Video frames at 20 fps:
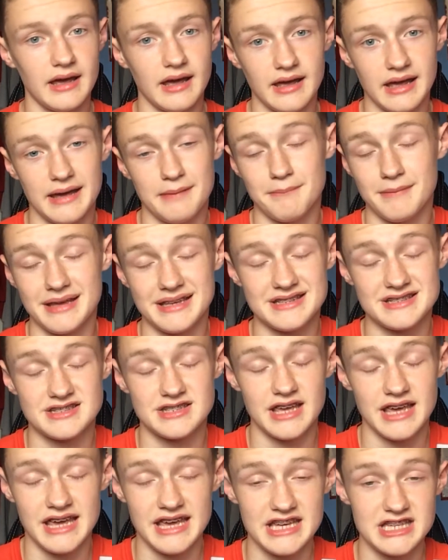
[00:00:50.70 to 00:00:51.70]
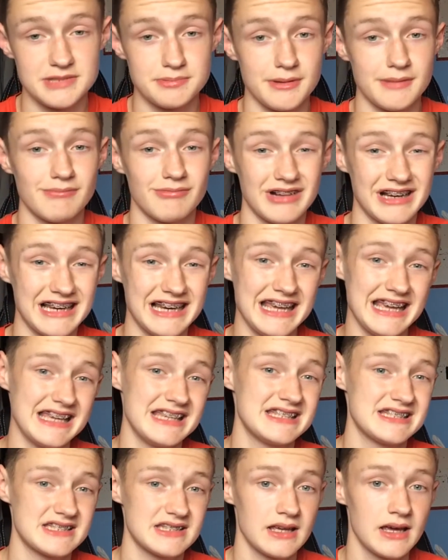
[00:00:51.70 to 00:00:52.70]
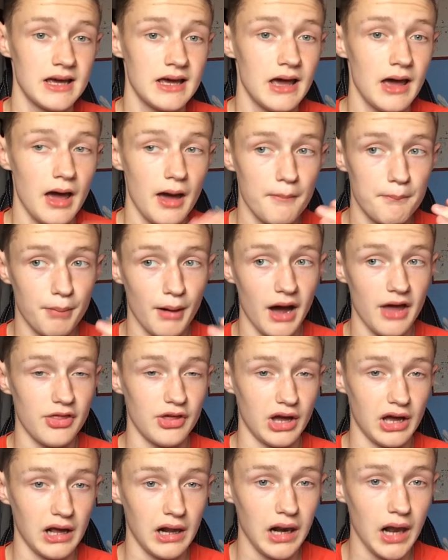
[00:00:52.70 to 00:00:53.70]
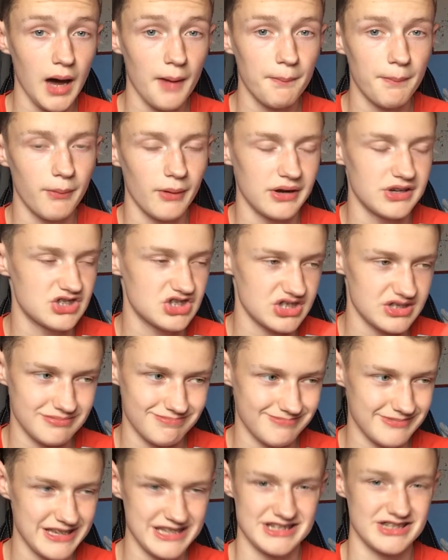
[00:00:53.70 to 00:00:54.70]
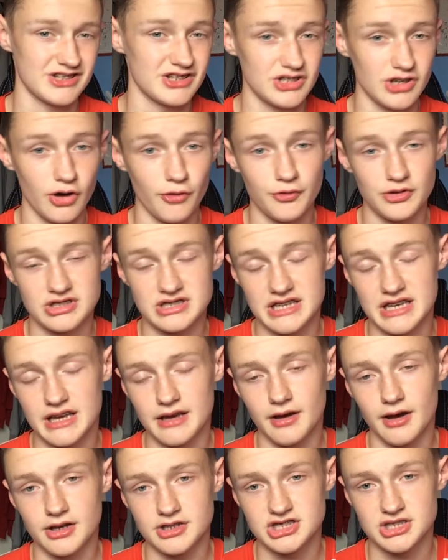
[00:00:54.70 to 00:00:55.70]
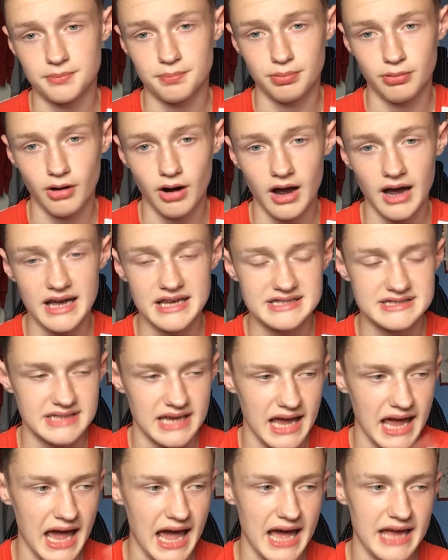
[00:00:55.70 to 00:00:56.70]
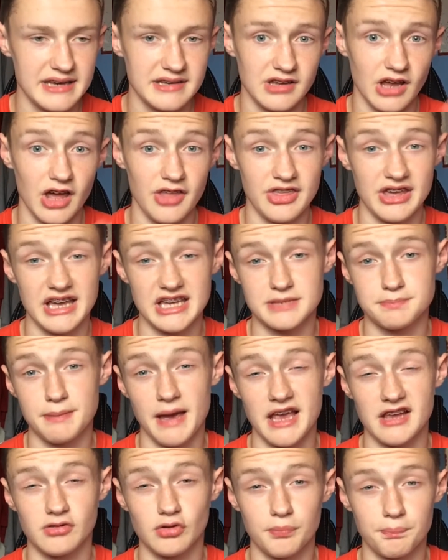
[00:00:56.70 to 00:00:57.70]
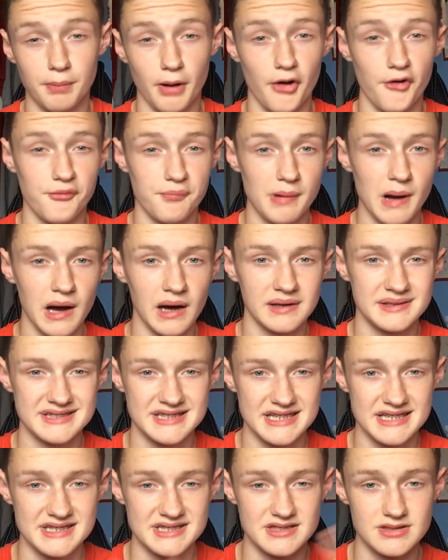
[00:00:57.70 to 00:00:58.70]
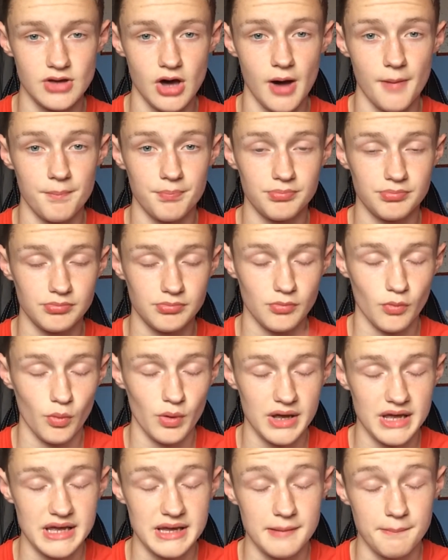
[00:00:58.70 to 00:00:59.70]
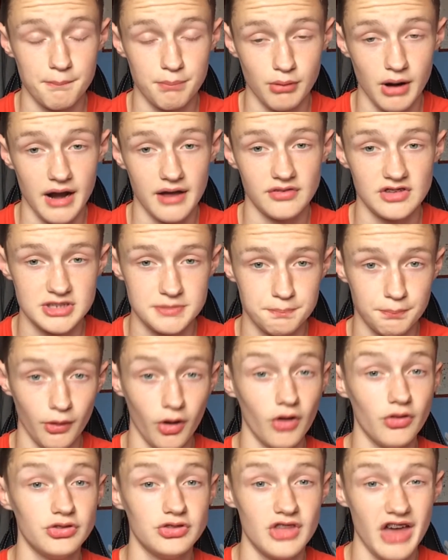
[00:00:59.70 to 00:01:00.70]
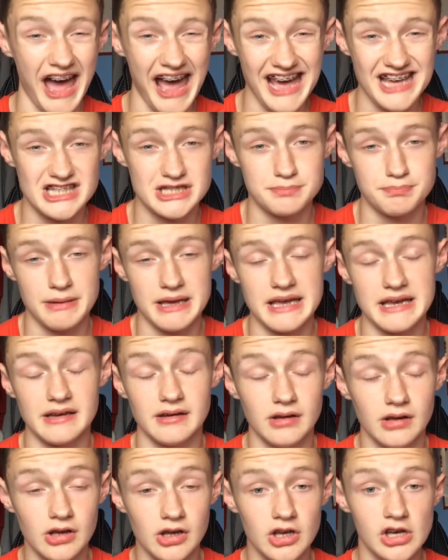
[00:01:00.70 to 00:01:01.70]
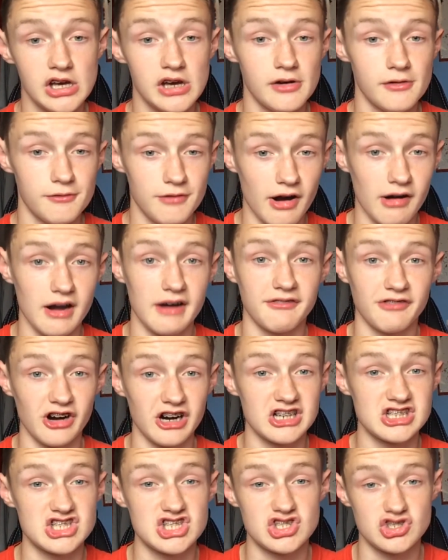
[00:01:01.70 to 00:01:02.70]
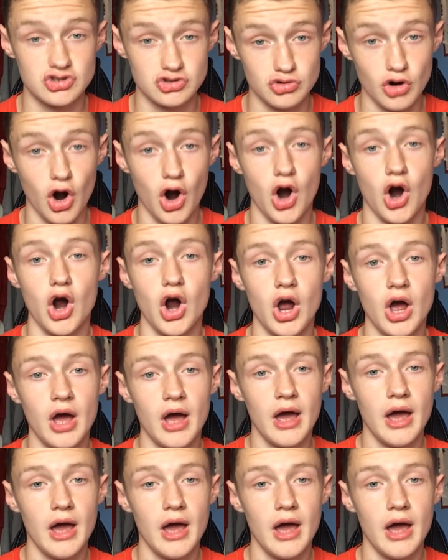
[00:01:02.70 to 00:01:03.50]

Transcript: it means that he has been released by the club, which isn't obviously a surprise. And I think it's best for both parties that we break this bond that has been very, very strong